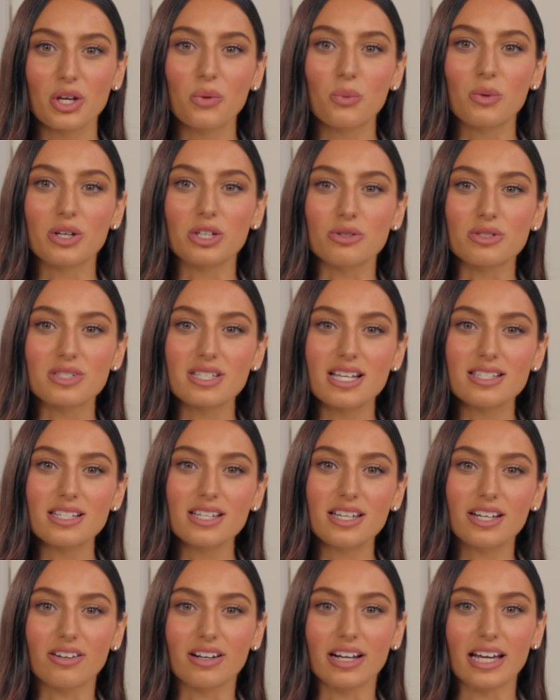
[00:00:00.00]
When used as a
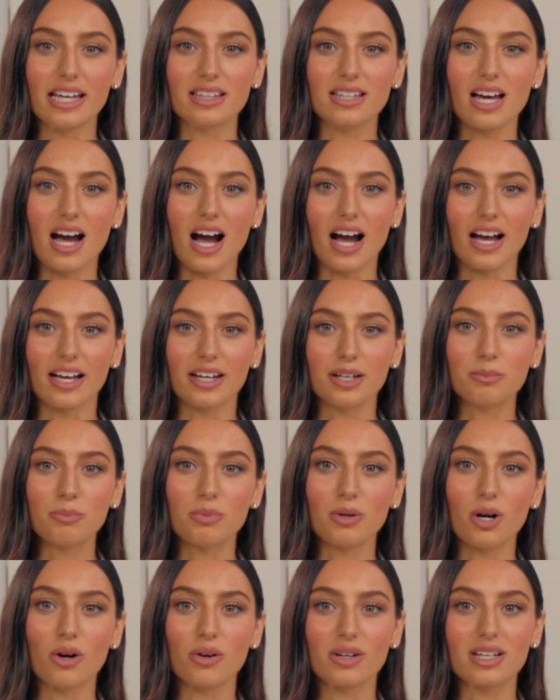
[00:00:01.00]
hearing aid, the Ion
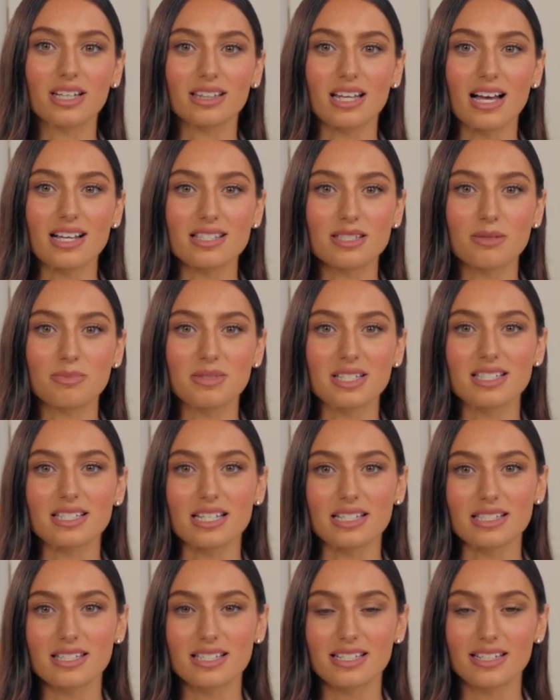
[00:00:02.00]
Pro can last up to
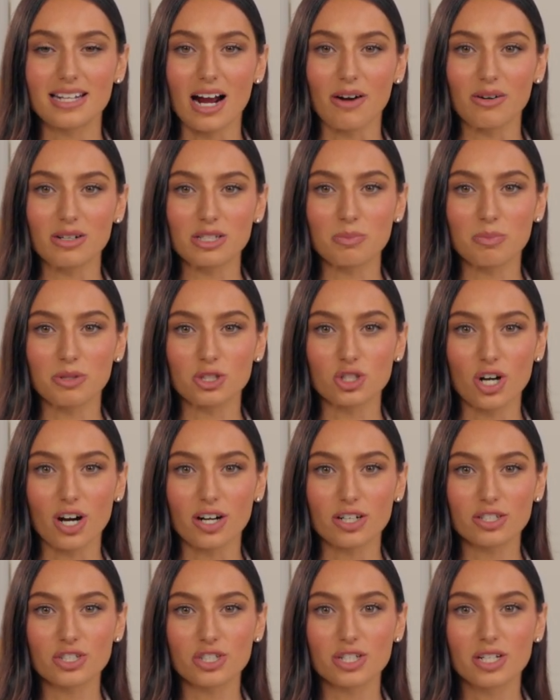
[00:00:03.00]
16 hours per
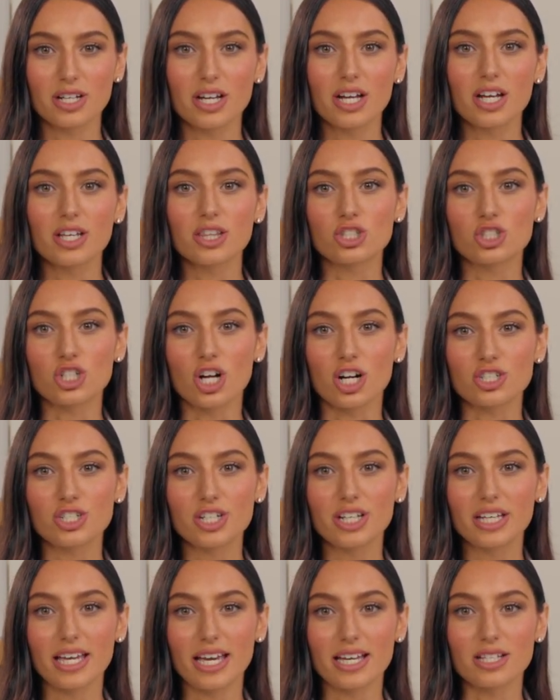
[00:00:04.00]
charge. The
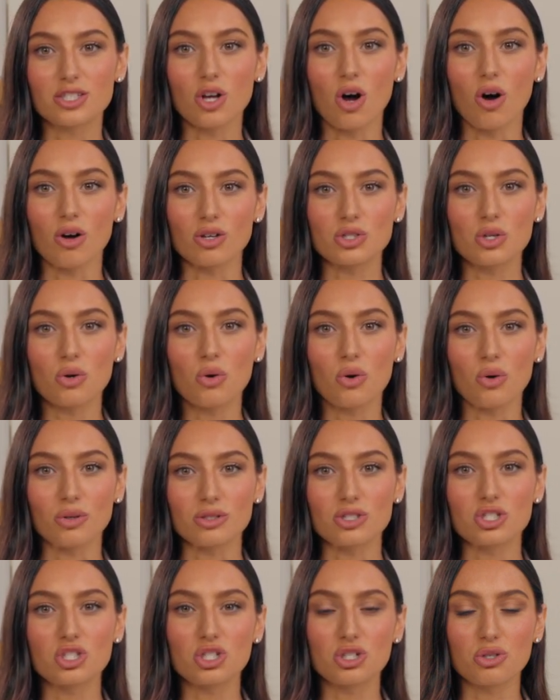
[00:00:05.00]
charging case also
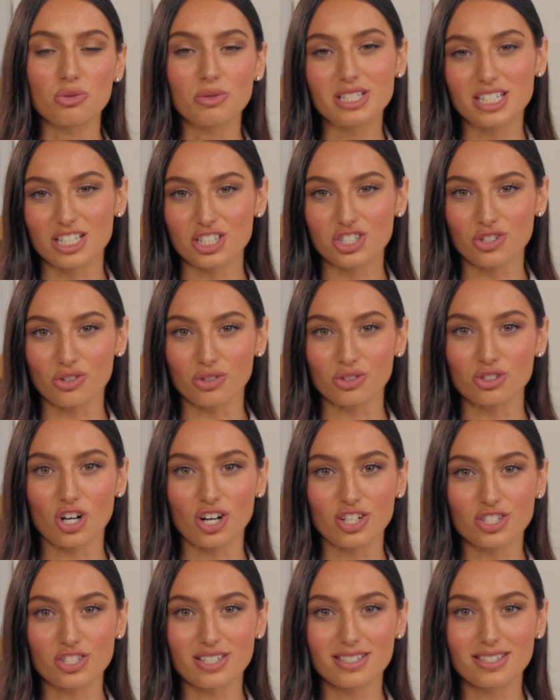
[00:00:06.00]
holds 2 additional
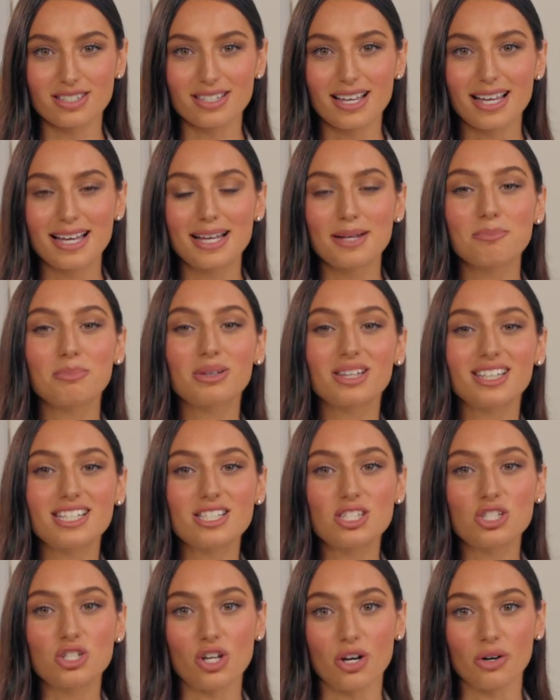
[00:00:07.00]
charges.
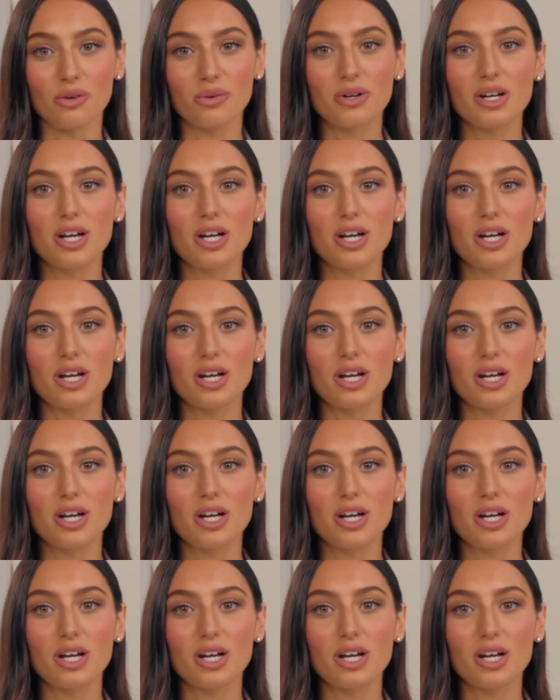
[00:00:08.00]
Please note,